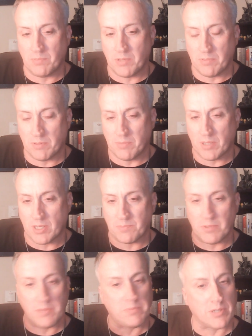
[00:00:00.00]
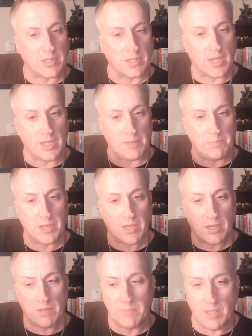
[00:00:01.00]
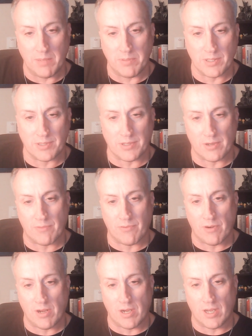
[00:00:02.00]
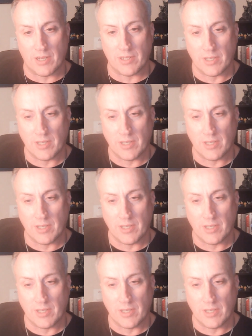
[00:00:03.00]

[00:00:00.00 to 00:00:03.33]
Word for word: people because people can kind of pick up maybe that they're a fraud.